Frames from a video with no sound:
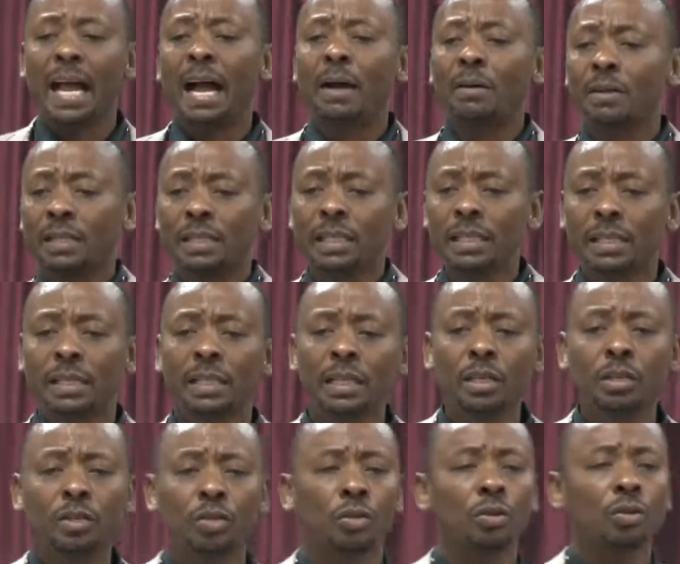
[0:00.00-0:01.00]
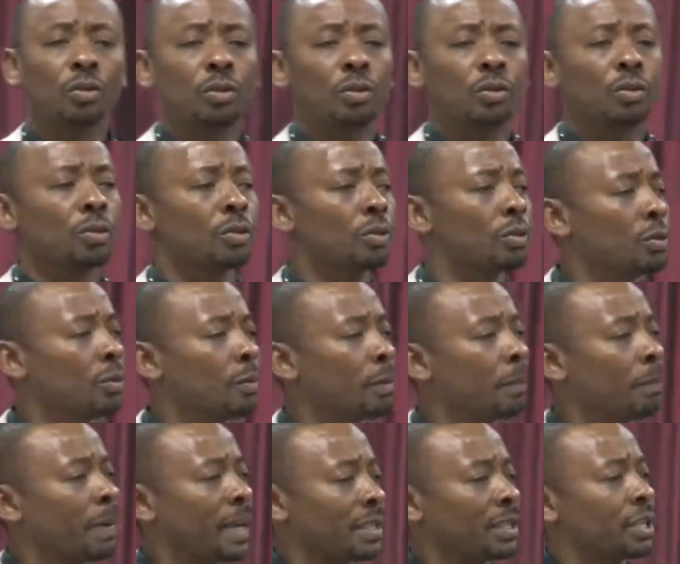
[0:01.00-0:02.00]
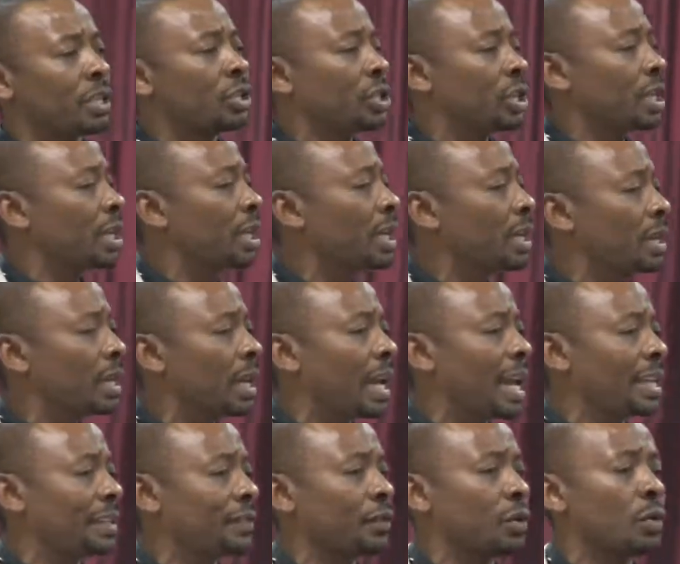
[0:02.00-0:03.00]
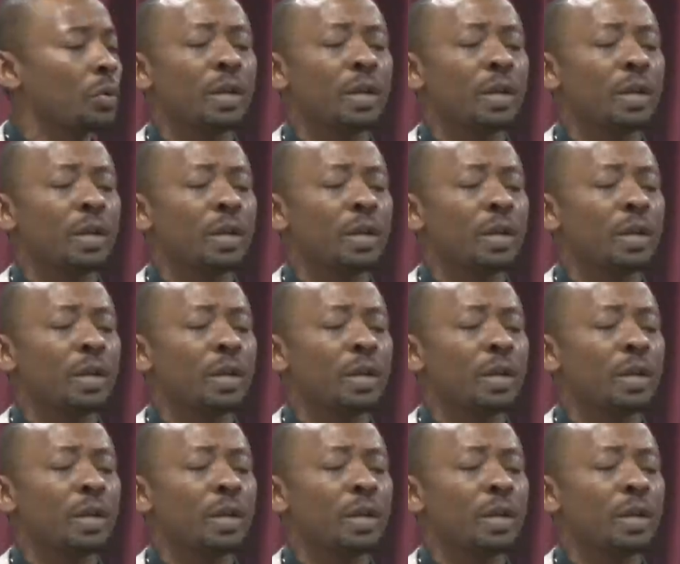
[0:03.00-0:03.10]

I, was listening to, to Pastor Shingi the last few